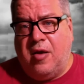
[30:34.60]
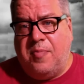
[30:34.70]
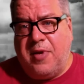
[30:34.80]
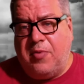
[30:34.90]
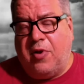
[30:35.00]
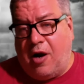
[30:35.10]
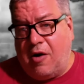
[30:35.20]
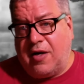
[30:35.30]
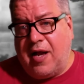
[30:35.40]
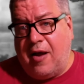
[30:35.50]
people are
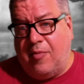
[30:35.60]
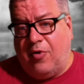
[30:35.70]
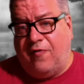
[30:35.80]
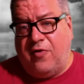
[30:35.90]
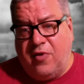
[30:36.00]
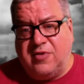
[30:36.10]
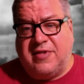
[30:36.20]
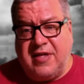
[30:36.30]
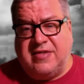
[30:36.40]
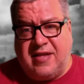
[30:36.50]
accountable for those
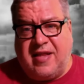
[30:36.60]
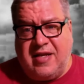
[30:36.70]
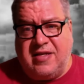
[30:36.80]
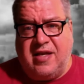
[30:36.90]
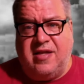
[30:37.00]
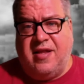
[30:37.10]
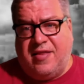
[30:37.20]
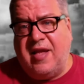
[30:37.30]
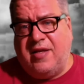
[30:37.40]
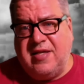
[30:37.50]
things that they
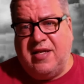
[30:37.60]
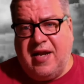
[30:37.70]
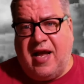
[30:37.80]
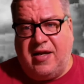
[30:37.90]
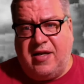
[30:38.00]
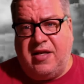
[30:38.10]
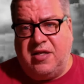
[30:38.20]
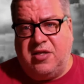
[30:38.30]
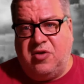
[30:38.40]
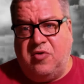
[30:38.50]
did not need to
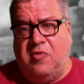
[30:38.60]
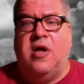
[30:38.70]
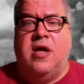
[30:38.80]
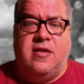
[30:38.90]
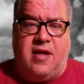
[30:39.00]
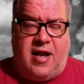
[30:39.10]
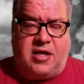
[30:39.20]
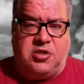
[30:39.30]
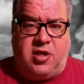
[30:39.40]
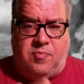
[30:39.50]
do, that
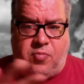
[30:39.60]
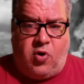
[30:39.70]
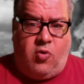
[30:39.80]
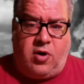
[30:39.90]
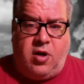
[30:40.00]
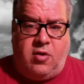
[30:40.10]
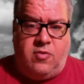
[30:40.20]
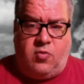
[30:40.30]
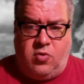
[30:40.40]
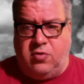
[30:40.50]
actually broke
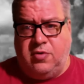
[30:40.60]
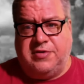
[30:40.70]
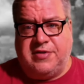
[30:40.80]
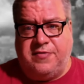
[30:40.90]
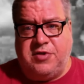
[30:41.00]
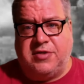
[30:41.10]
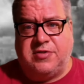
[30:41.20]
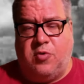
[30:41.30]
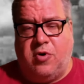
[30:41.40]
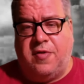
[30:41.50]
the rules of just
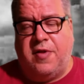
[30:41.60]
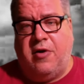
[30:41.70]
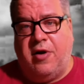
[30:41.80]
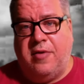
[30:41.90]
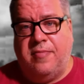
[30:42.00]
war theory.